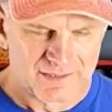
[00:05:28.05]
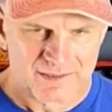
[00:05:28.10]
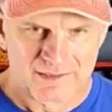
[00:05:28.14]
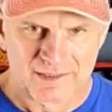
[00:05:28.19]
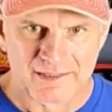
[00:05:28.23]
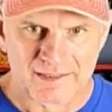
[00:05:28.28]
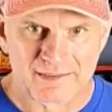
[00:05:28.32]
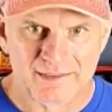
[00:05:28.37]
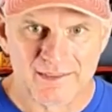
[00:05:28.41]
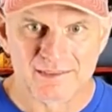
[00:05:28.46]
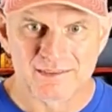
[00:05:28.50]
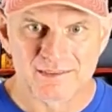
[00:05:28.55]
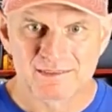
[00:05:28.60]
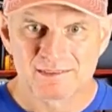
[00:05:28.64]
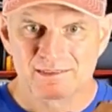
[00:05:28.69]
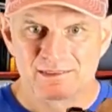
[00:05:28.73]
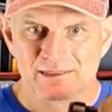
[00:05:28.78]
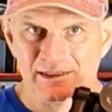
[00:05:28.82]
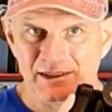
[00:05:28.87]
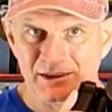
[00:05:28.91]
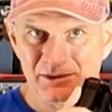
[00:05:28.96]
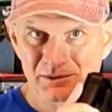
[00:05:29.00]
Like this
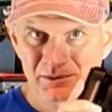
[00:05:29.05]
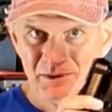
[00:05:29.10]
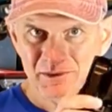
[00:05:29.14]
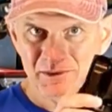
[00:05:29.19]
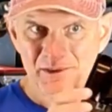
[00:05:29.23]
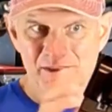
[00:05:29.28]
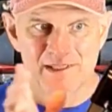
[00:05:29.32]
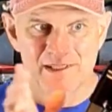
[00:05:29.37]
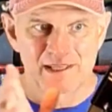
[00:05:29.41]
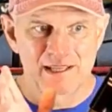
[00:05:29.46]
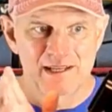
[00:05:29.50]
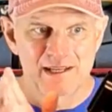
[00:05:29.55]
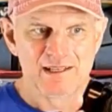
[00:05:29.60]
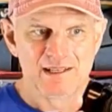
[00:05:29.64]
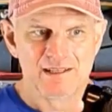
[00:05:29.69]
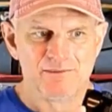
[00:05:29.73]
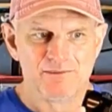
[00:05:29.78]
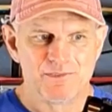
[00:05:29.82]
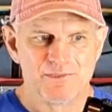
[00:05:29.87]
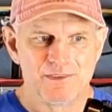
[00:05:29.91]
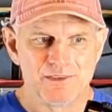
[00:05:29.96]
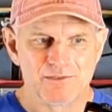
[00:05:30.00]
was our
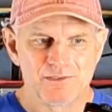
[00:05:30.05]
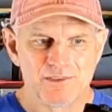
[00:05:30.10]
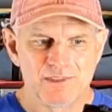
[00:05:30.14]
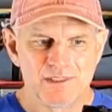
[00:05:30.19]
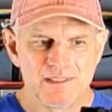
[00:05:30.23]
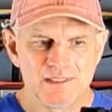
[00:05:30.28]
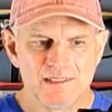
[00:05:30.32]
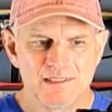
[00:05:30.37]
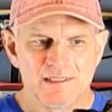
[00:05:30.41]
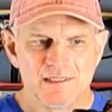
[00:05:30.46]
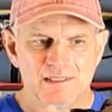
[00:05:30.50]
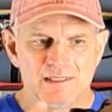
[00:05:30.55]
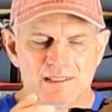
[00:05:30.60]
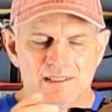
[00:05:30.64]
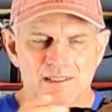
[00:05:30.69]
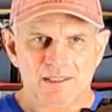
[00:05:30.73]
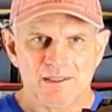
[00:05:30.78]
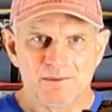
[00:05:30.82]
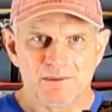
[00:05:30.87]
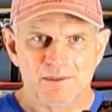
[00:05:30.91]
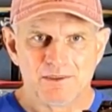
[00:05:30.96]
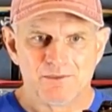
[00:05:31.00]
Canon M50
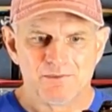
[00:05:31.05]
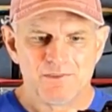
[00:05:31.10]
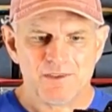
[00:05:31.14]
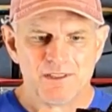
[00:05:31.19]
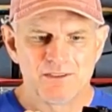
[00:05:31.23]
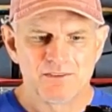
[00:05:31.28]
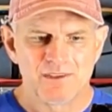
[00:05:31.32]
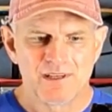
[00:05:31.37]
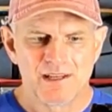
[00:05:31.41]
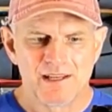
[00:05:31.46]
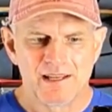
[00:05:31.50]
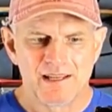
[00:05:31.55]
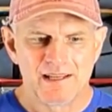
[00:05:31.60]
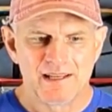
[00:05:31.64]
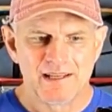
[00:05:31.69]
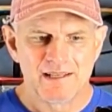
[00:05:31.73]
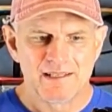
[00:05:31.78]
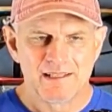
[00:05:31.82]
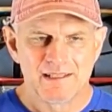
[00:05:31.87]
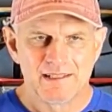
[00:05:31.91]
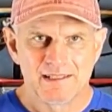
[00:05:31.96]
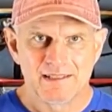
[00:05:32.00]
with the
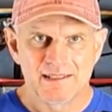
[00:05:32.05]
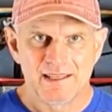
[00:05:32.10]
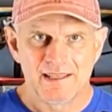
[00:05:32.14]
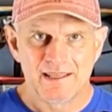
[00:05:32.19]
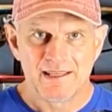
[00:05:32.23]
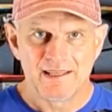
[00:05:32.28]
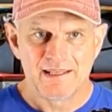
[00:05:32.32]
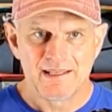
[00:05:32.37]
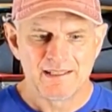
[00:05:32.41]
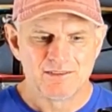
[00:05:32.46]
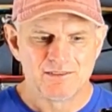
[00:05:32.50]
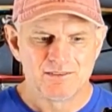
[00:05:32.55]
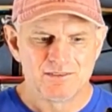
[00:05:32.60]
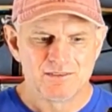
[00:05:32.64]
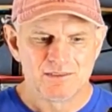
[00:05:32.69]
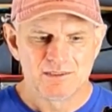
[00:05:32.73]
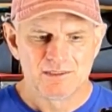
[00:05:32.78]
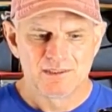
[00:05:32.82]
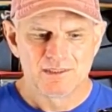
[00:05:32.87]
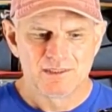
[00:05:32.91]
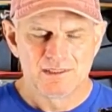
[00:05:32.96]
fisheye and the cage